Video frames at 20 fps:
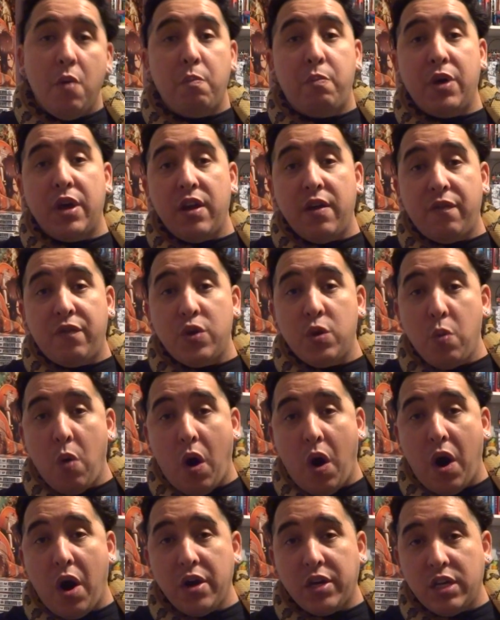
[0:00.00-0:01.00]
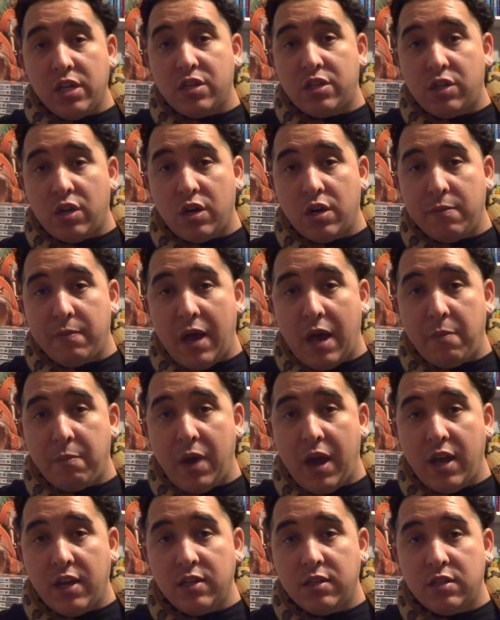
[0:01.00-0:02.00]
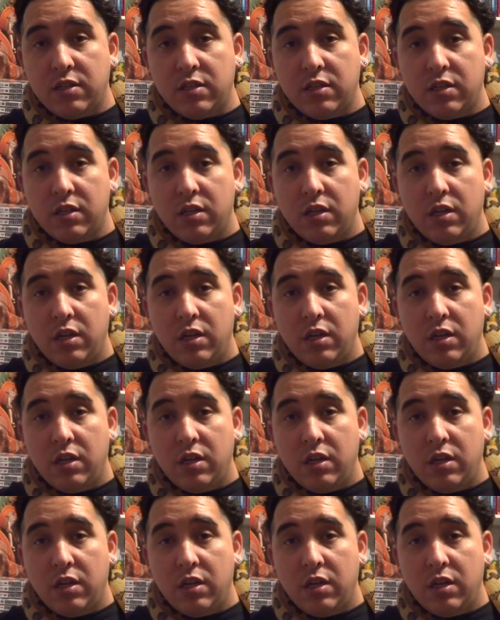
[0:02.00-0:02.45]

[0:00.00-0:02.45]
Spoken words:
But if you are concerned about mites,